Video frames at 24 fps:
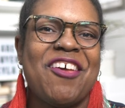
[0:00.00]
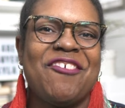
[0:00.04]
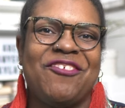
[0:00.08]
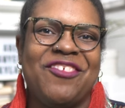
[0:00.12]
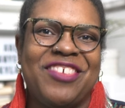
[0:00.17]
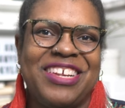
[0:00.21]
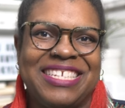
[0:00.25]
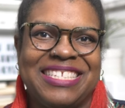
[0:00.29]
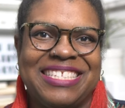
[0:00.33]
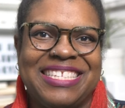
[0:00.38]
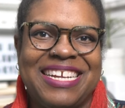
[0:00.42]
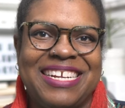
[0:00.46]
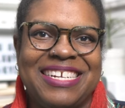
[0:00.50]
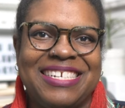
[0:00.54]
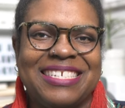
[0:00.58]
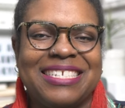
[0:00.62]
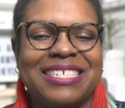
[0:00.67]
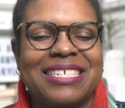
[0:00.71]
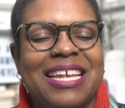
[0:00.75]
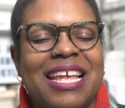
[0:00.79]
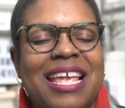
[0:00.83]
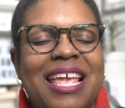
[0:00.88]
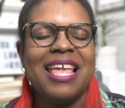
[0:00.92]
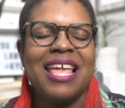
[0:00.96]
of
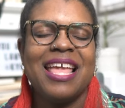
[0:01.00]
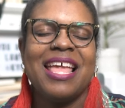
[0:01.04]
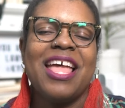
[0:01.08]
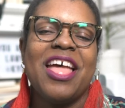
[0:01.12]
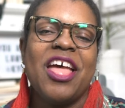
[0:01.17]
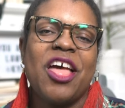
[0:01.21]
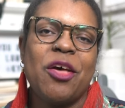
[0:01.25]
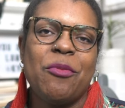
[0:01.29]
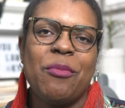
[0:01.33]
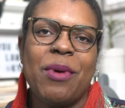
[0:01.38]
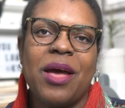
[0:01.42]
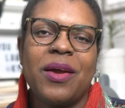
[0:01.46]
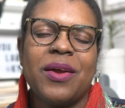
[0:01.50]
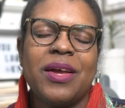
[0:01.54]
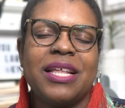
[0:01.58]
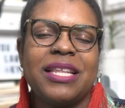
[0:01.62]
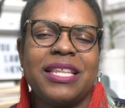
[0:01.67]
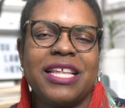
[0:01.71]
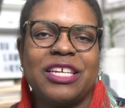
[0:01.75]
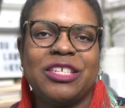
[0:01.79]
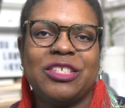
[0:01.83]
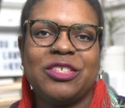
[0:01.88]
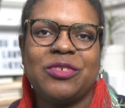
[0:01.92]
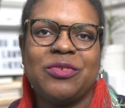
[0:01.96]
research about
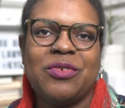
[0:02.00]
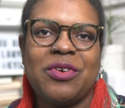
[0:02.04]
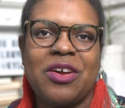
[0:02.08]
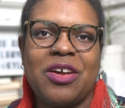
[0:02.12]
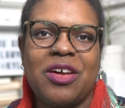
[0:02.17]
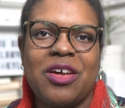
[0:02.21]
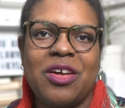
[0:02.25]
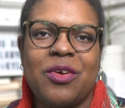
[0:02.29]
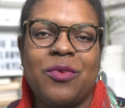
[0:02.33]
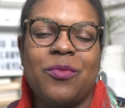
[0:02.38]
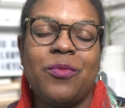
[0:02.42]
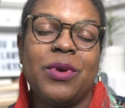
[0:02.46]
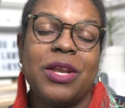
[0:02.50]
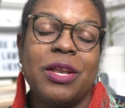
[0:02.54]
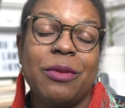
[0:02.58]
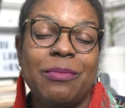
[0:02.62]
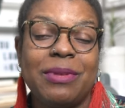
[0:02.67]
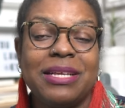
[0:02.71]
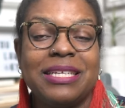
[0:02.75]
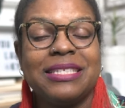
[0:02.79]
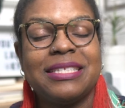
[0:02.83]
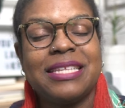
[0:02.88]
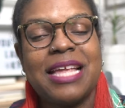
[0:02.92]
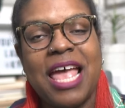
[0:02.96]
cholesterol, what it
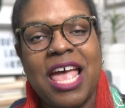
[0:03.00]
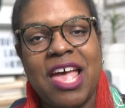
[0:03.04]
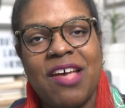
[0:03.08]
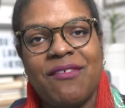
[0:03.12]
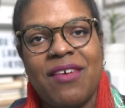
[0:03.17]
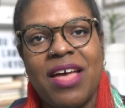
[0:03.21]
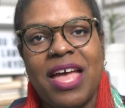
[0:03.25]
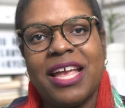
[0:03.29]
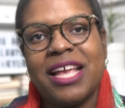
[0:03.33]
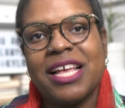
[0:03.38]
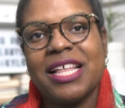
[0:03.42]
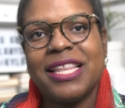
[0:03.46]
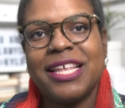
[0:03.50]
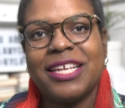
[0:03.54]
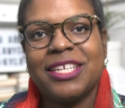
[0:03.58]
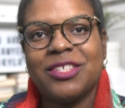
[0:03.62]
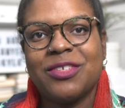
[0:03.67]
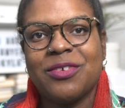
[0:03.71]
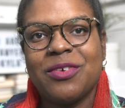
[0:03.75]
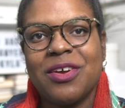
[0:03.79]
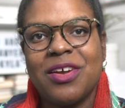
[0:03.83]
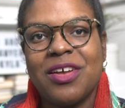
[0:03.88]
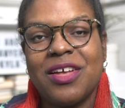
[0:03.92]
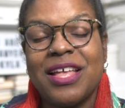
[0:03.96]
means to have high
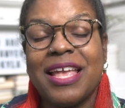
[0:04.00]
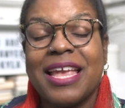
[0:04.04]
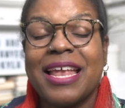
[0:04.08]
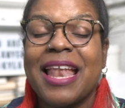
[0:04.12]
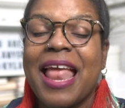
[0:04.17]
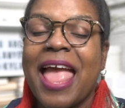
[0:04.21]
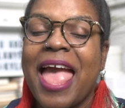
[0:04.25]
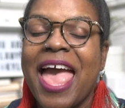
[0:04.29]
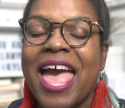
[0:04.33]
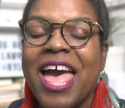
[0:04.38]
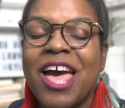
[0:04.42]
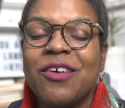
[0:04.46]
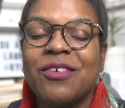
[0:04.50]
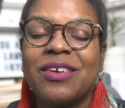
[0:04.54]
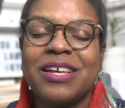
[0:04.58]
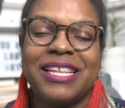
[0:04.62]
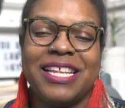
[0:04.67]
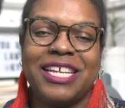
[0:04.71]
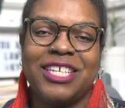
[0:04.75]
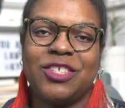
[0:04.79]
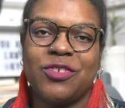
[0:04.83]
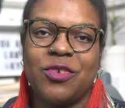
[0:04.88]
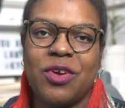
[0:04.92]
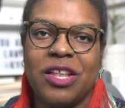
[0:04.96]
cholesterol, and how
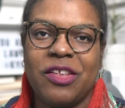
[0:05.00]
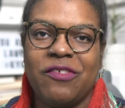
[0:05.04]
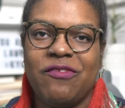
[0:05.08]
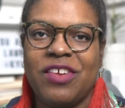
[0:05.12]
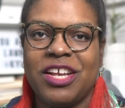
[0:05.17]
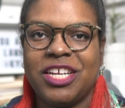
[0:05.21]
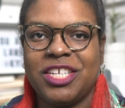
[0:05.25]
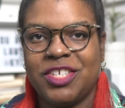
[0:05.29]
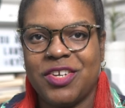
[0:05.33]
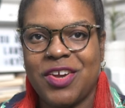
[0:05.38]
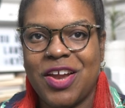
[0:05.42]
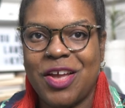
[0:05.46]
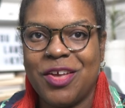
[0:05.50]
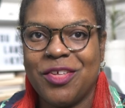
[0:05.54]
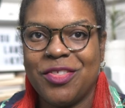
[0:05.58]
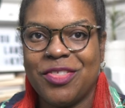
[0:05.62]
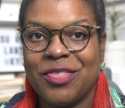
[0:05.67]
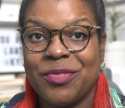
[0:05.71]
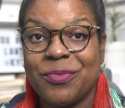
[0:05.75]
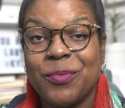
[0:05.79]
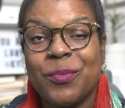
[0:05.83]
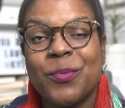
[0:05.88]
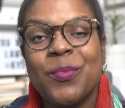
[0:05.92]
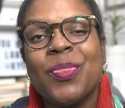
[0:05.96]
cholesterol affects your
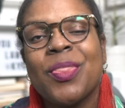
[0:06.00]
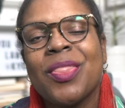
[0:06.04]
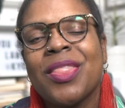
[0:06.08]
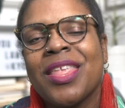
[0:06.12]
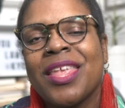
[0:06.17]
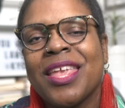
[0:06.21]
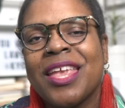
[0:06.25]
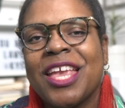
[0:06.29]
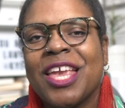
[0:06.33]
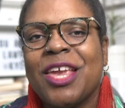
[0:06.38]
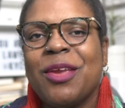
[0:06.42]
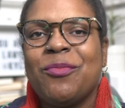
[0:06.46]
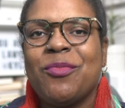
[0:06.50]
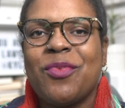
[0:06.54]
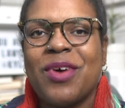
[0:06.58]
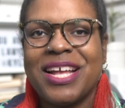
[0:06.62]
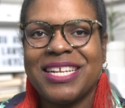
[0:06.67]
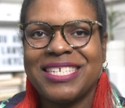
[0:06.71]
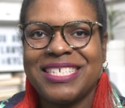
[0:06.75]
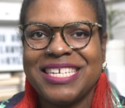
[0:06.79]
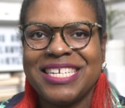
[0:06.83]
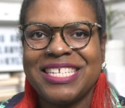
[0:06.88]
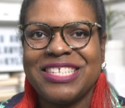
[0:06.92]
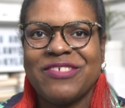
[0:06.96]
health. Keep
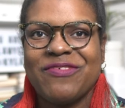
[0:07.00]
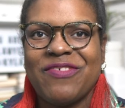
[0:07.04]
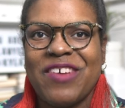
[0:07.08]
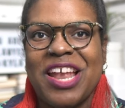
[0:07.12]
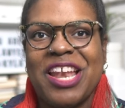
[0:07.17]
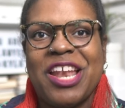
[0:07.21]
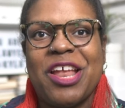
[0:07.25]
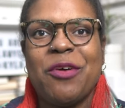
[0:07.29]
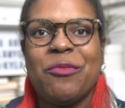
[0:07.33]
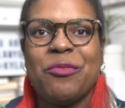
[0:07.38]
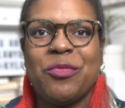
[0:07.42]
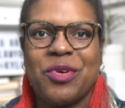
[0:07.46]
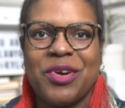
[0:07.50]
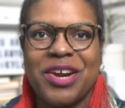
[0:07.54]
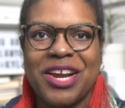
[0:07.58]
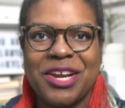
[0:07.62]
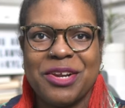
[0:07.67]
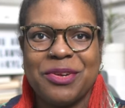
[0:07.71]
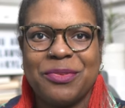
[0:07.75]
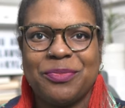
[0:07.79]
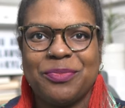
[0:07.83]
watching to find out more.